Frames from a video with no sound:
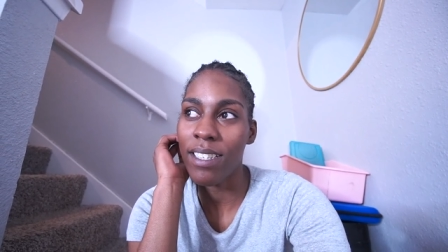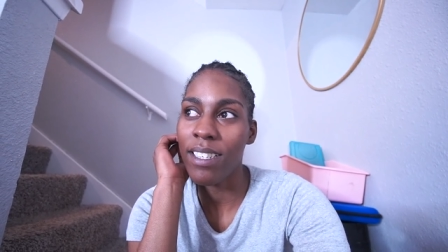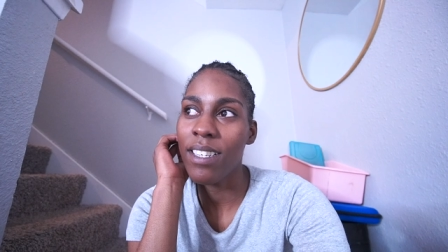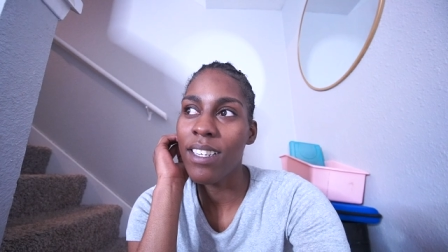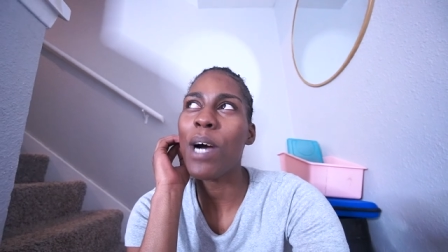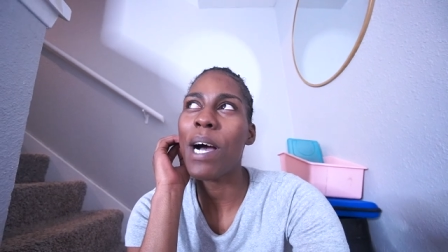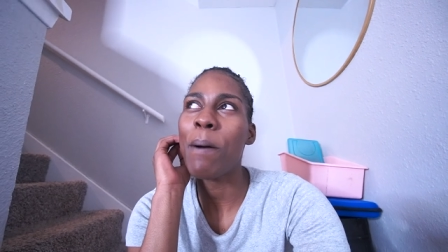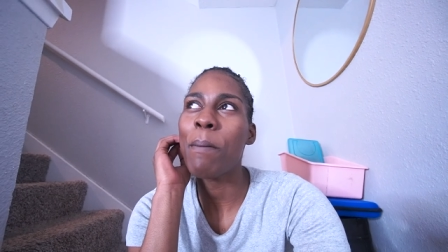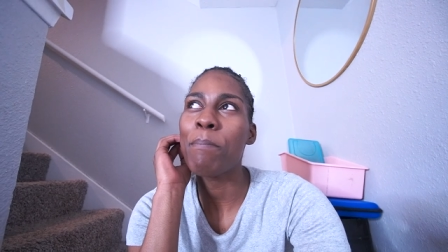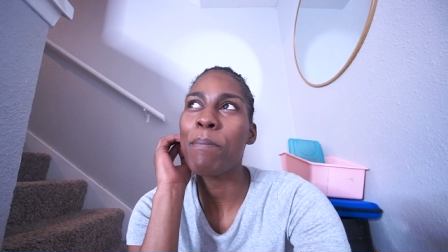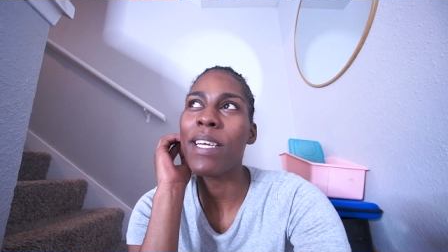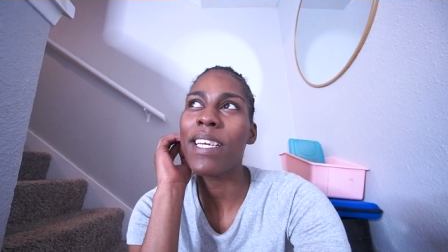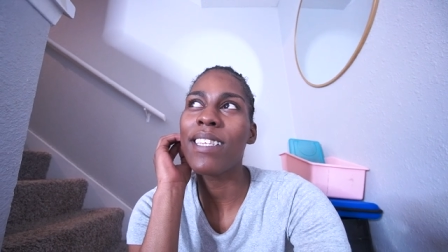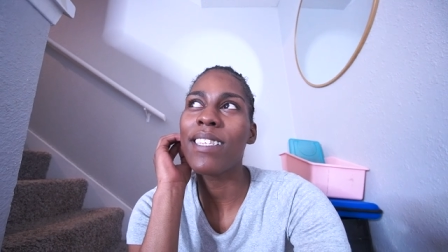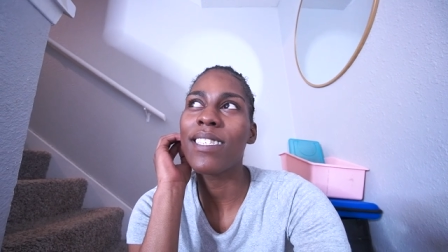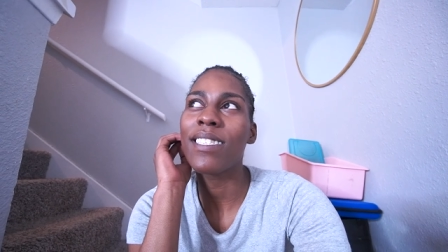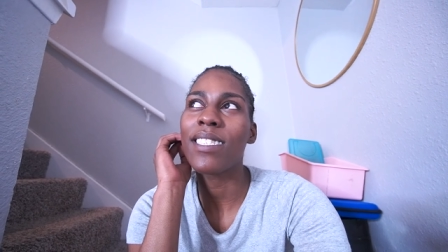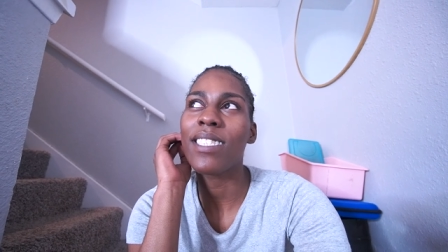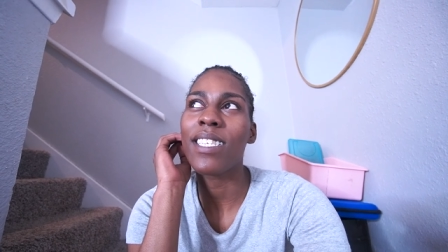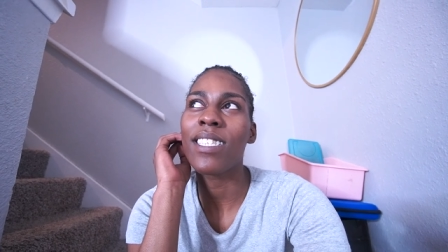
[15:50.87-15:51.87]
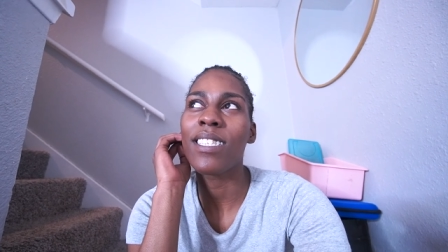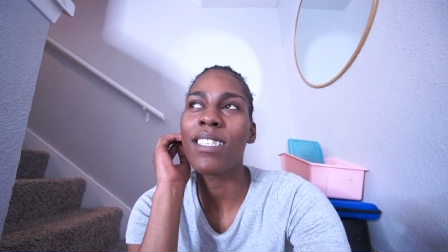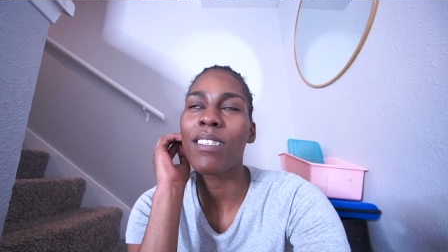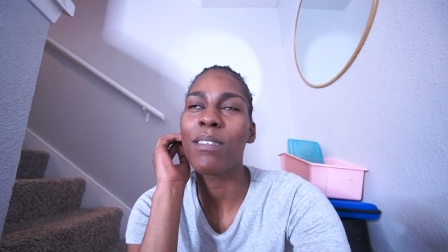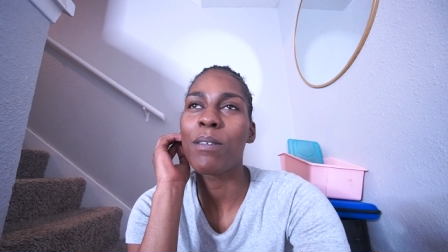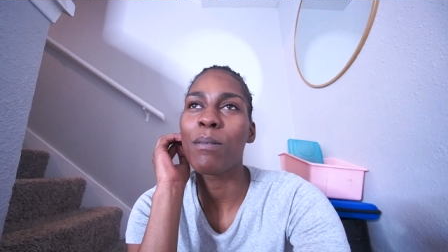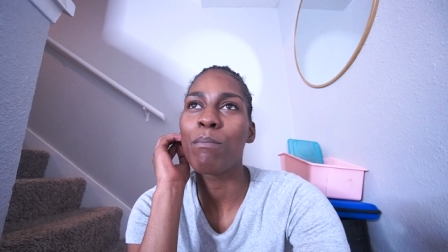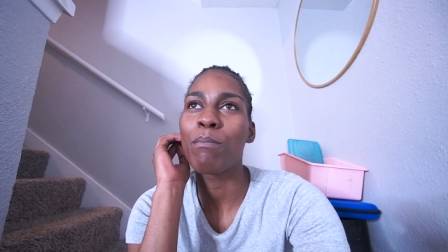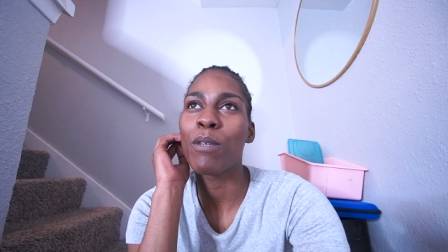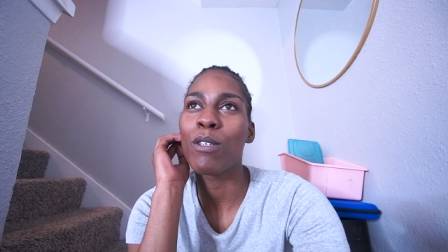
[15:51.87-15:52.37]
I mean this in
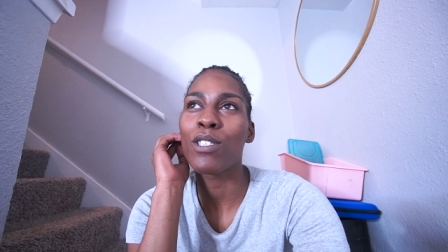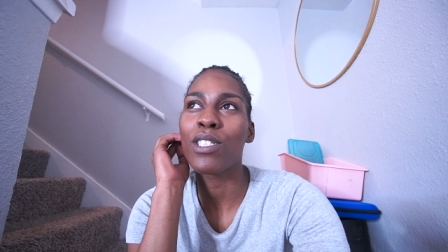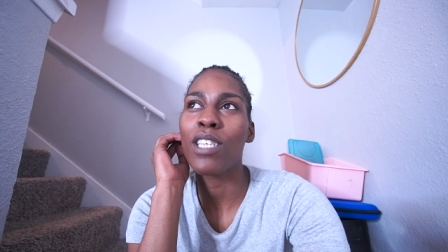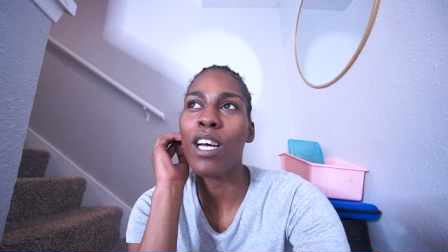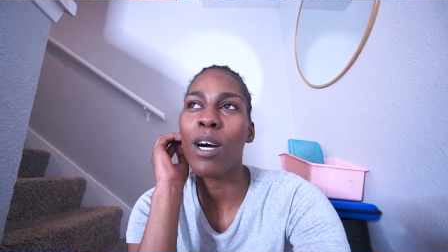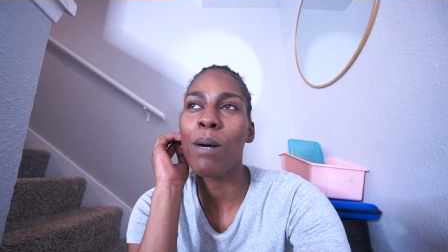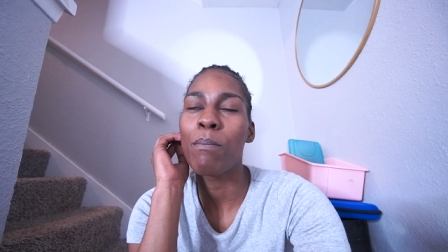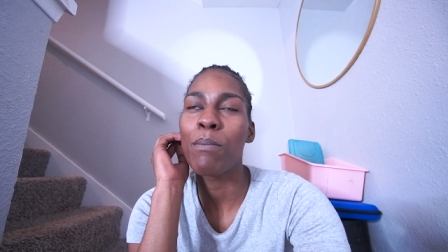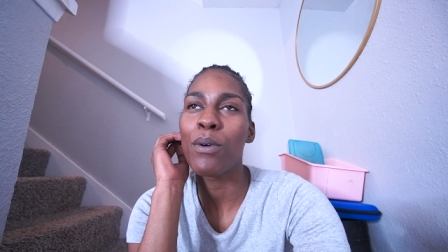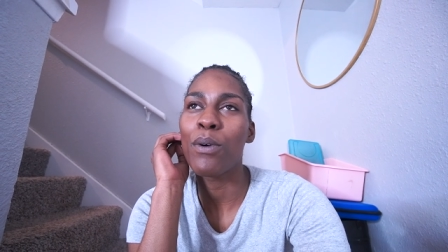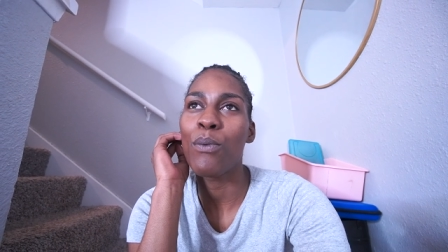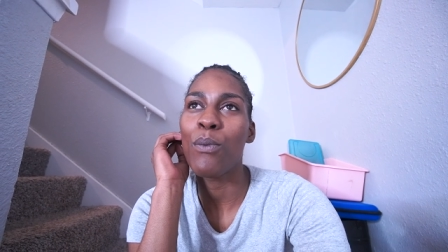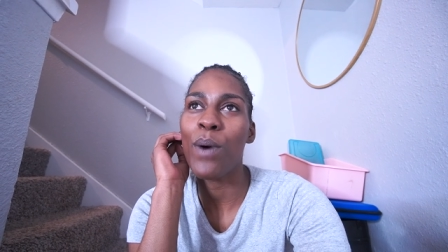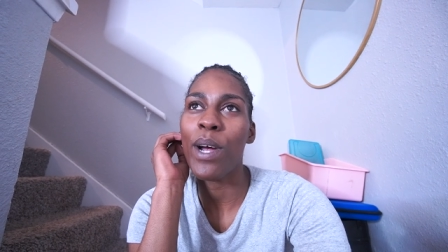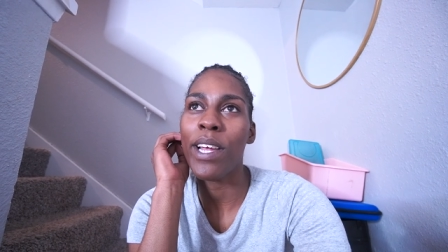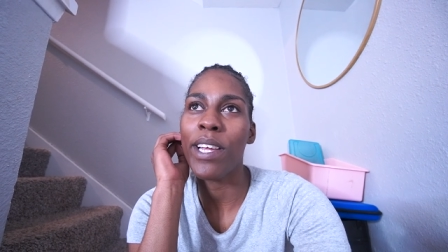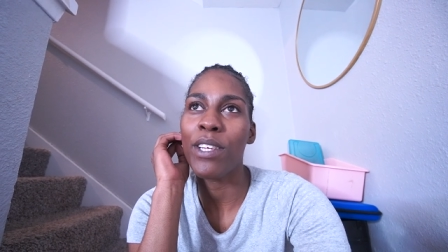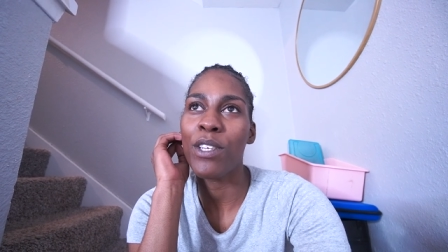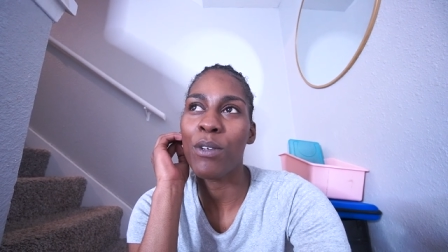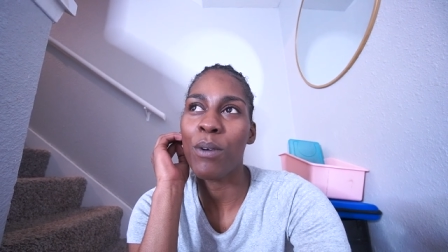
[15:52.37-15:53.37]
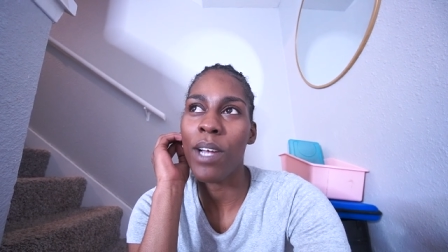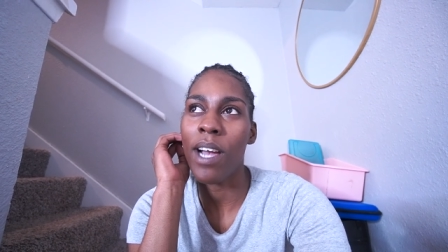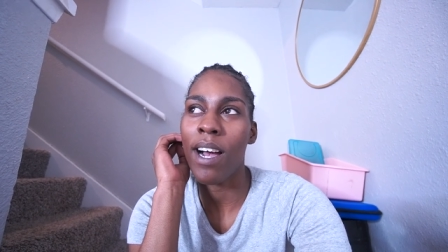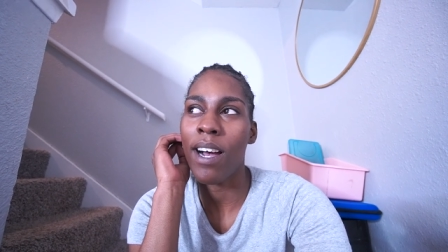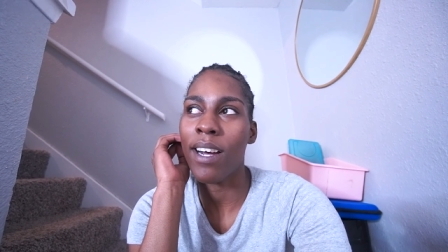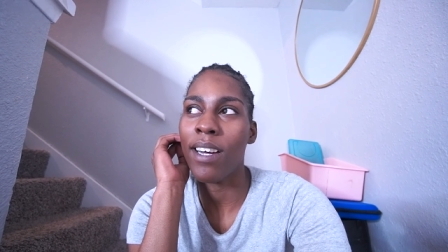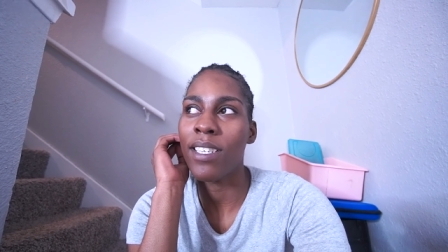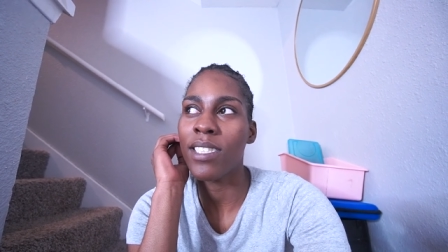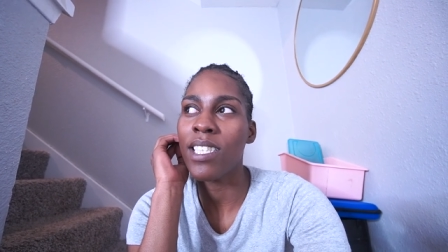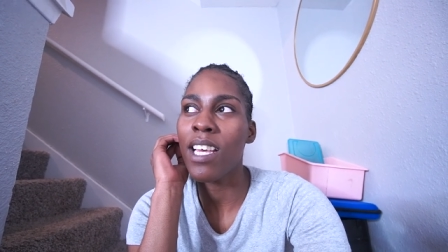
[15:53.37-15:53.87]
the most humble way, you
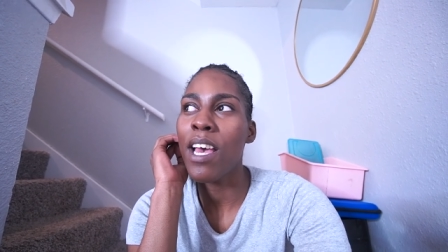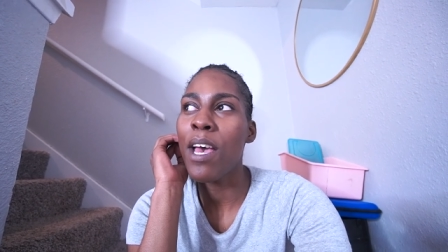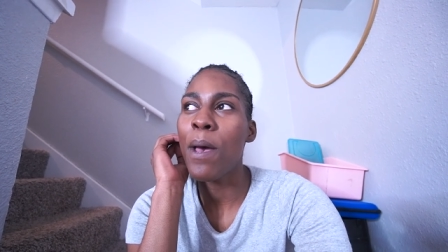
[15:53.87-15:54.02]
guys,